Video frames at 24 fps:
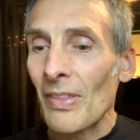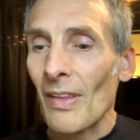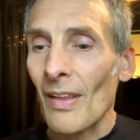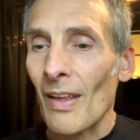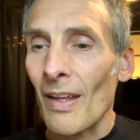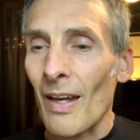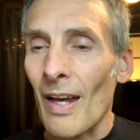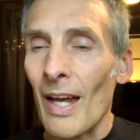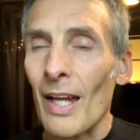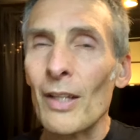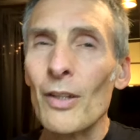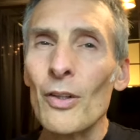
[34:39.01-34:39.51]

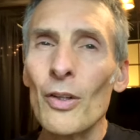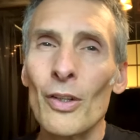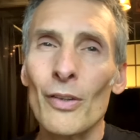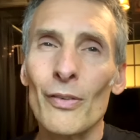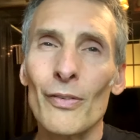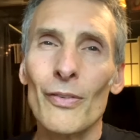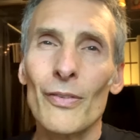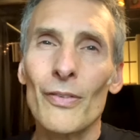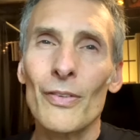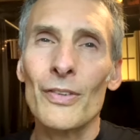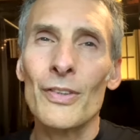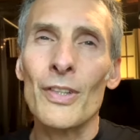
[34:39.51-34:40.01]
Uh, I could
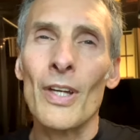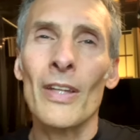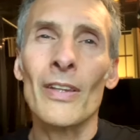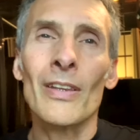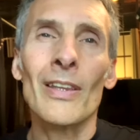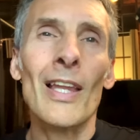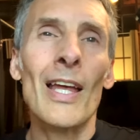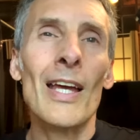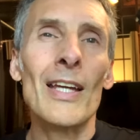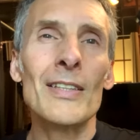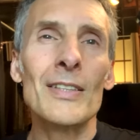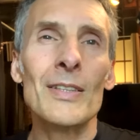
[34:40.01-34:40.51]
have done
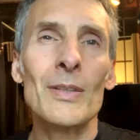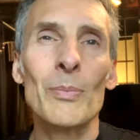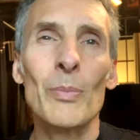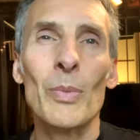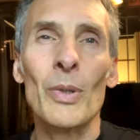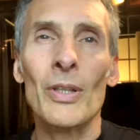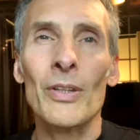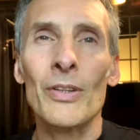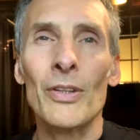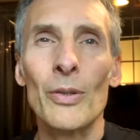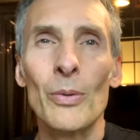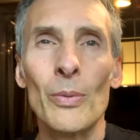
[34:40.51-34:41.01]
less,
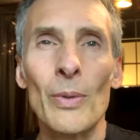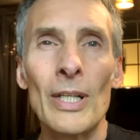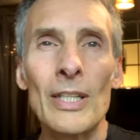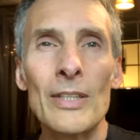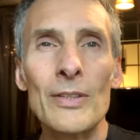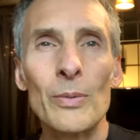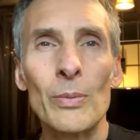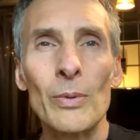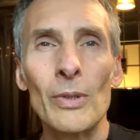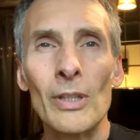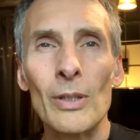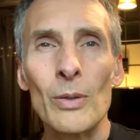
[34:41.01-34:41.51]
but the
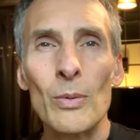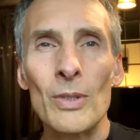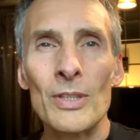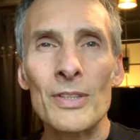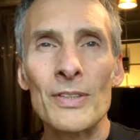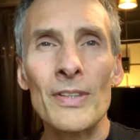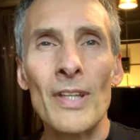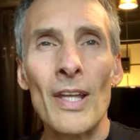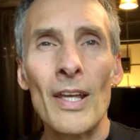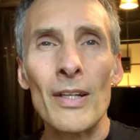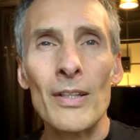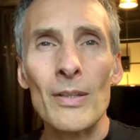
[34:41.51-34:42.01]
race really
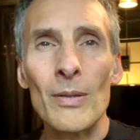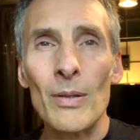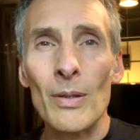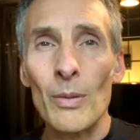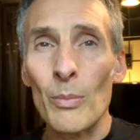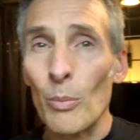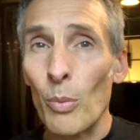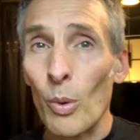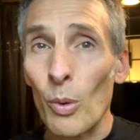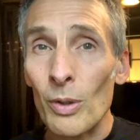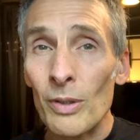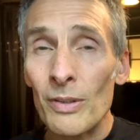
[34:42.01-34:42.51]
wasn't that
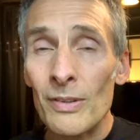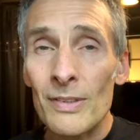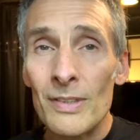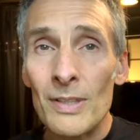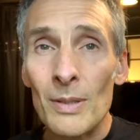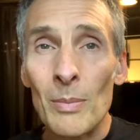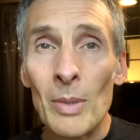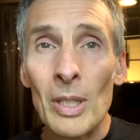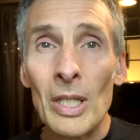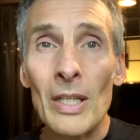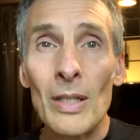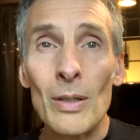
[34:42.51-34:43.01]
important to
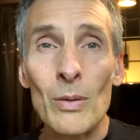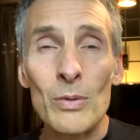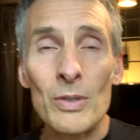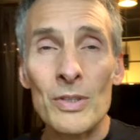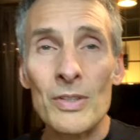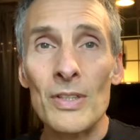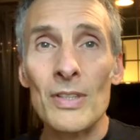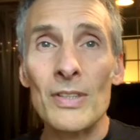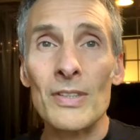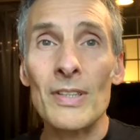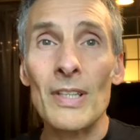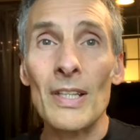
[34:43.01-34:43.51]
me. It was
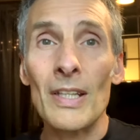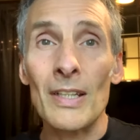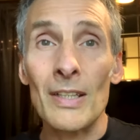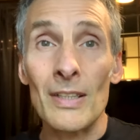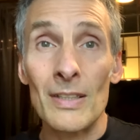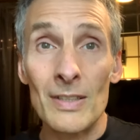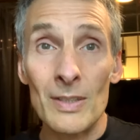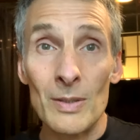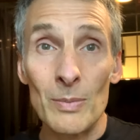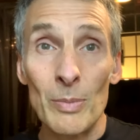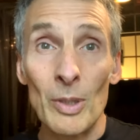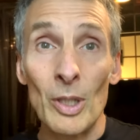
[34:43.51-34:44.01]
just an
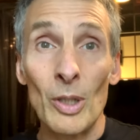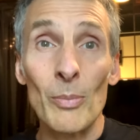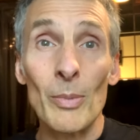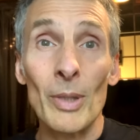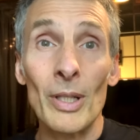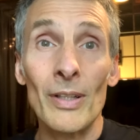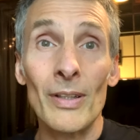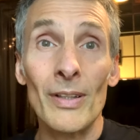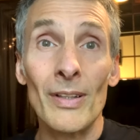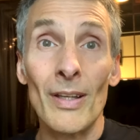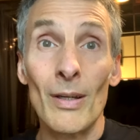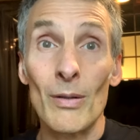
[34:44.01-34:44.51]
experiment.